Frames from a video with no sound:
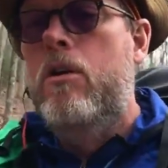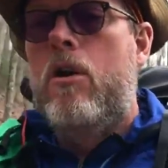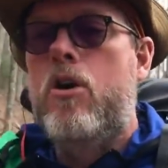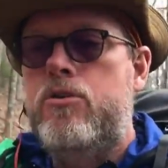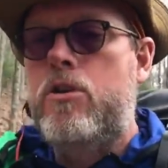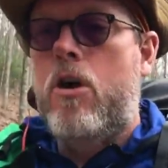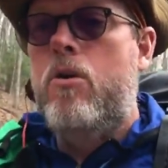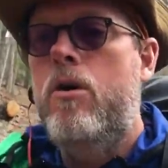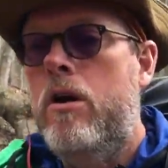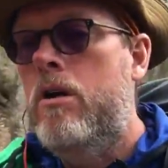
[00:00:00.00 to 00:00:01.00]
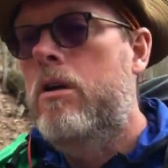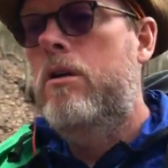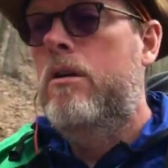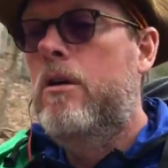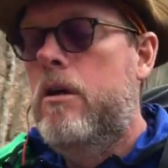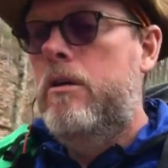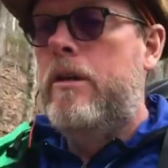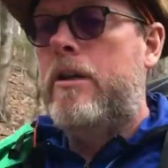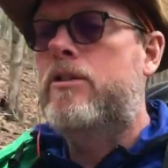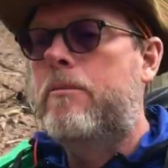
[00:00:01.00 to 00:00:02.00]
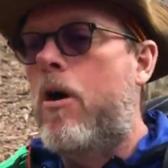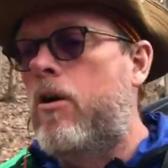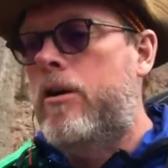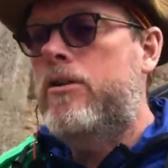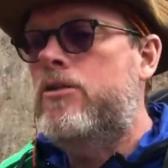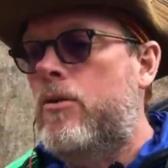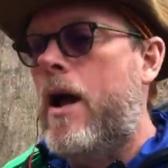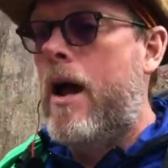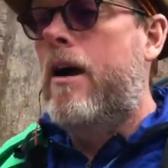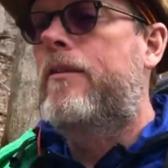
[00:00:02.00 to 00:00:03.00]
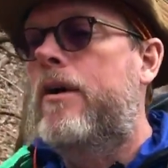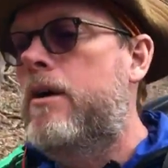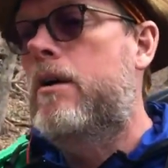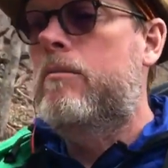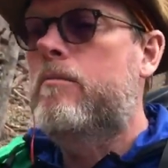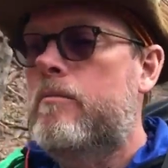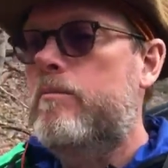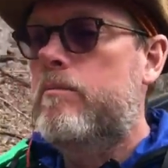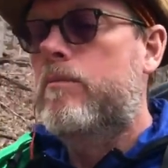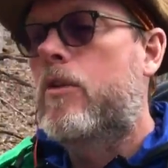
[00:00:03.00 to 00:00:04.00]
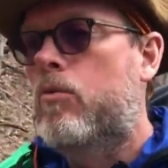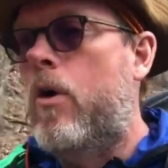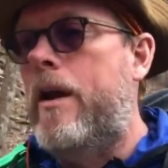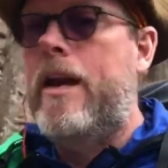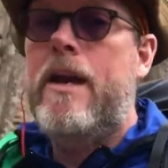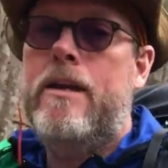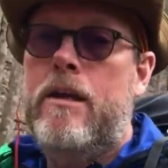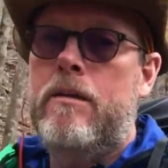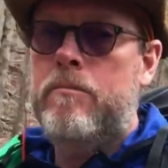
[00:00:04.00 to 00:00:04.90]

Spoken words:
Also, next to Barney's, you have Rite Aid.